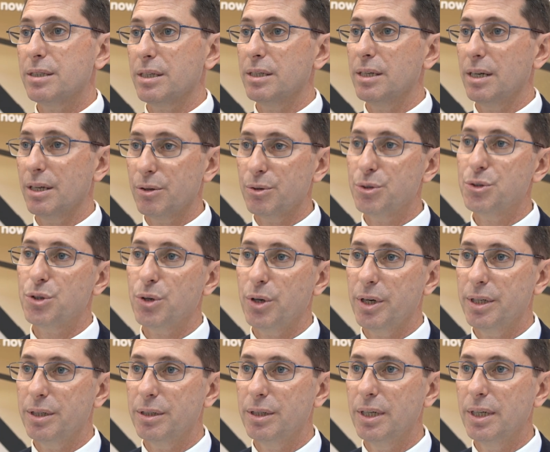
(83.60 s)
can other
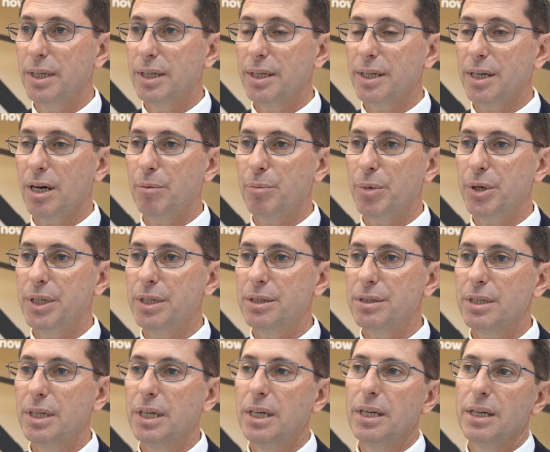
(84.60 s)
Australian
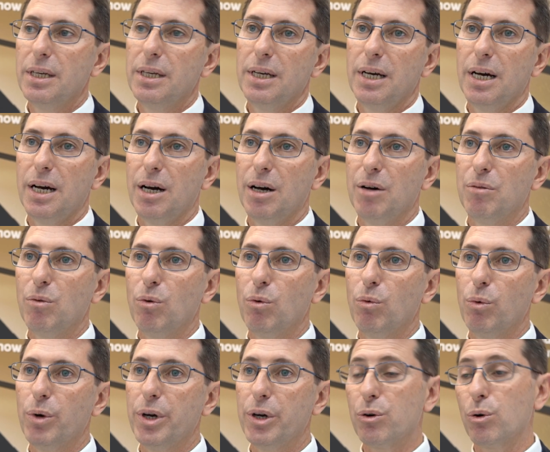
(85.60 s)
companies.
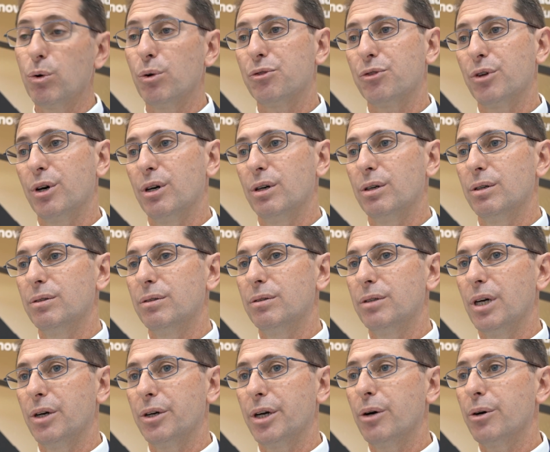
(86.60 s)
We are also
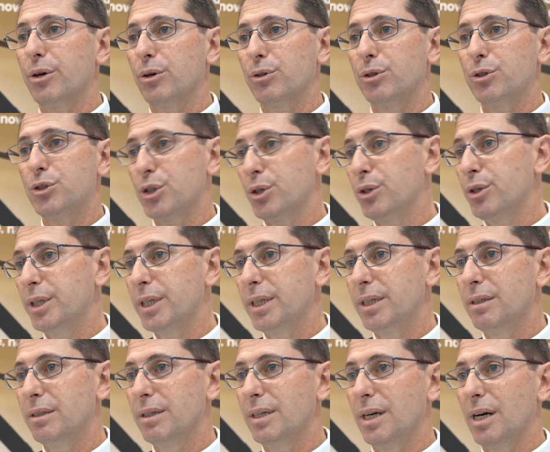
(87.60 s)
going on a
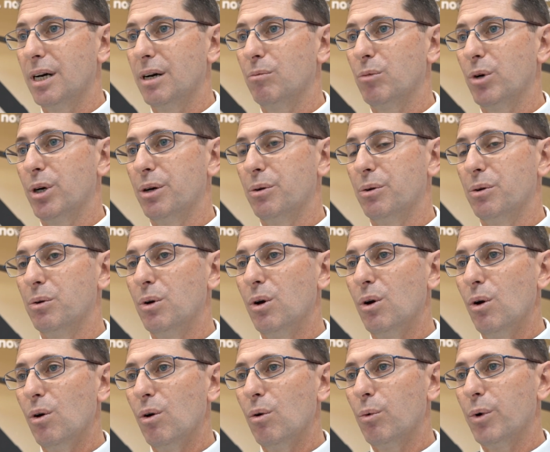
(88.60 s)
journey where
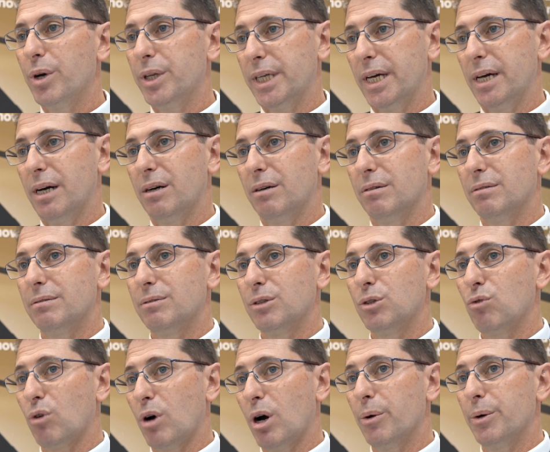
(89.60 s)
we're now
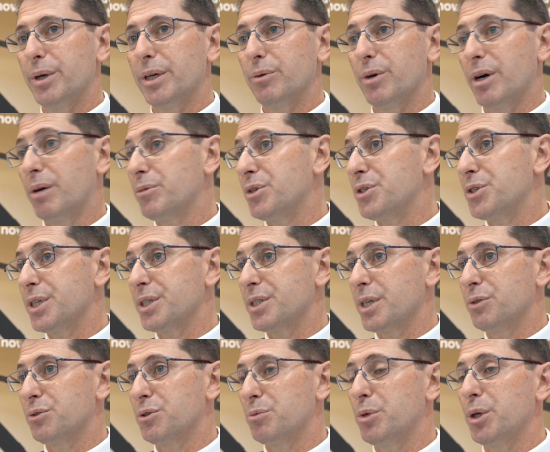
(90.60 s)
growing. We're up to
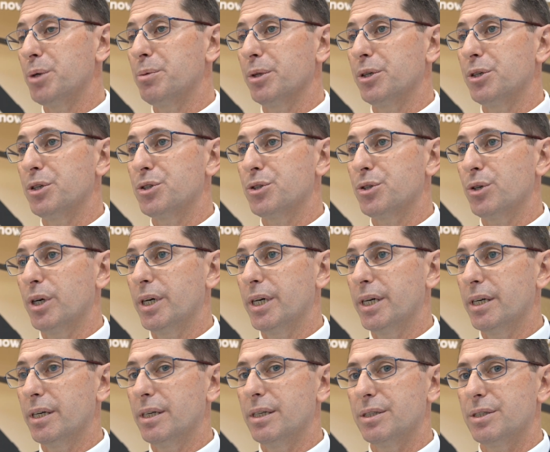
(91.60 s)
600 people in
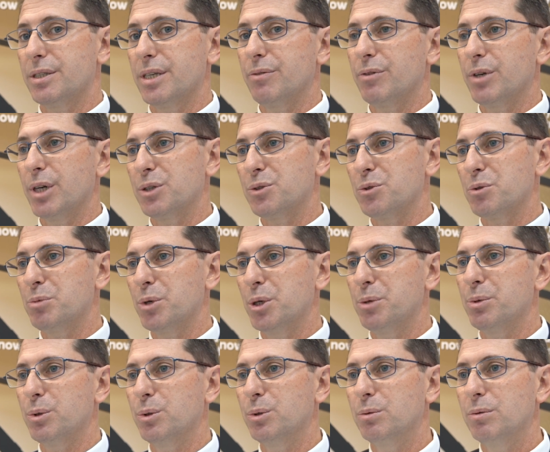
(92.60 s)
Australia and 700
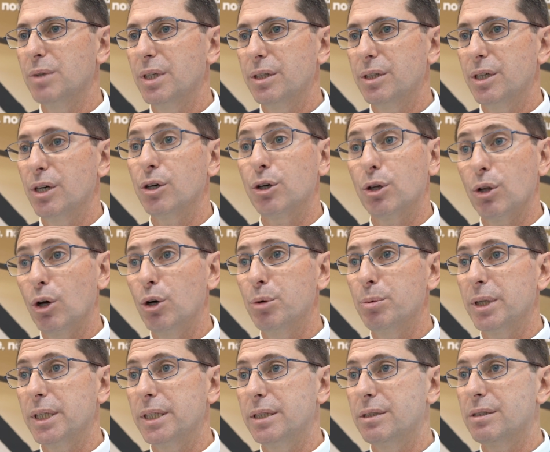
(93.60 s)
people
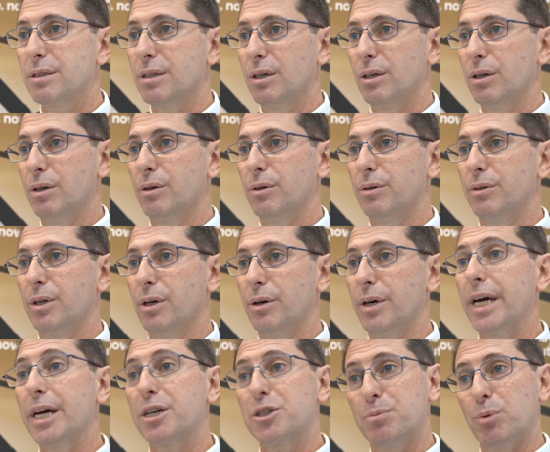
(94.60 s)
globally, so
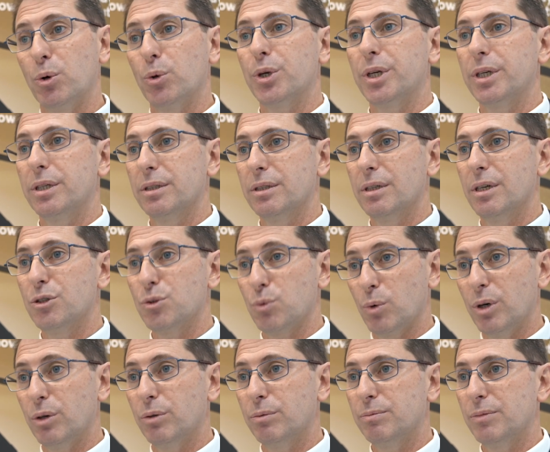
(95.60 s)
exporting as
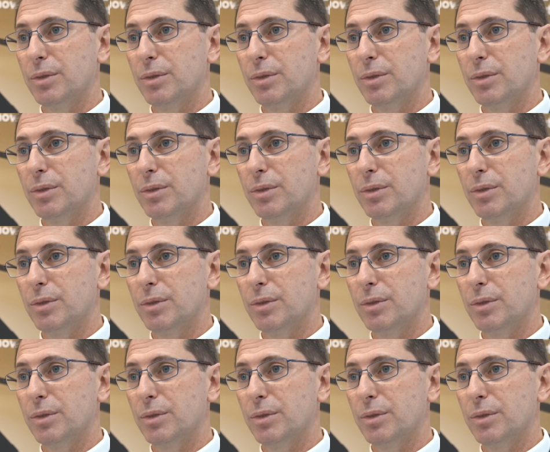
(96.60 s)
well,